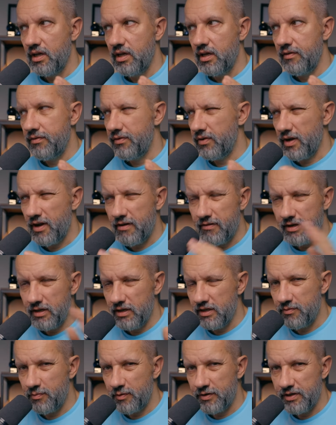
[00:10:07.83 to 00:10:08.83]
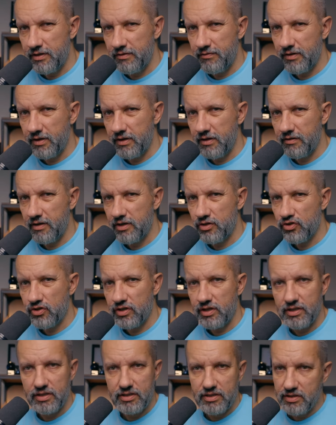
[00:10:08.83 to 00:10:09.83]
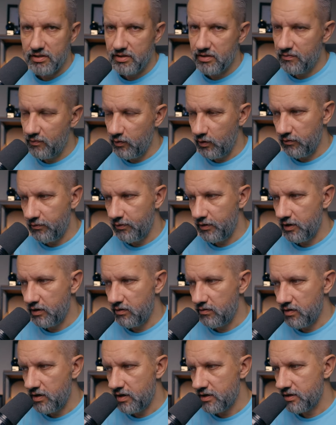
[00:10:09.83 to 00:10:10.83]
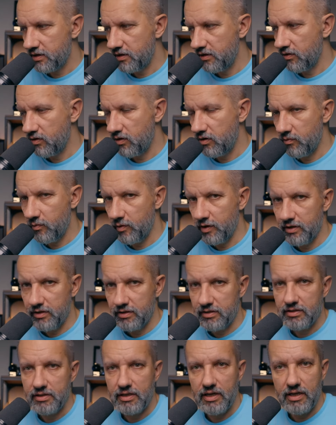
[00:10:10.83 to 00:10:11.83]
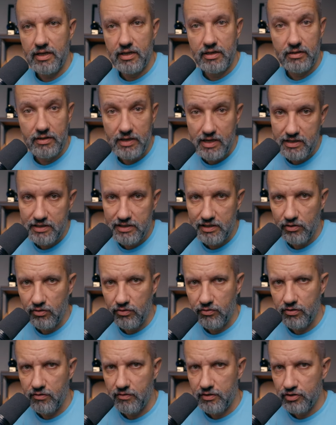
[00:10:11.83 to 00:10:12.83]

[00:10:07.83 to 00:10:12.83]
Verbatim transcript: If you have any specific questions, feel free to ask in comments. And yeah, thank you for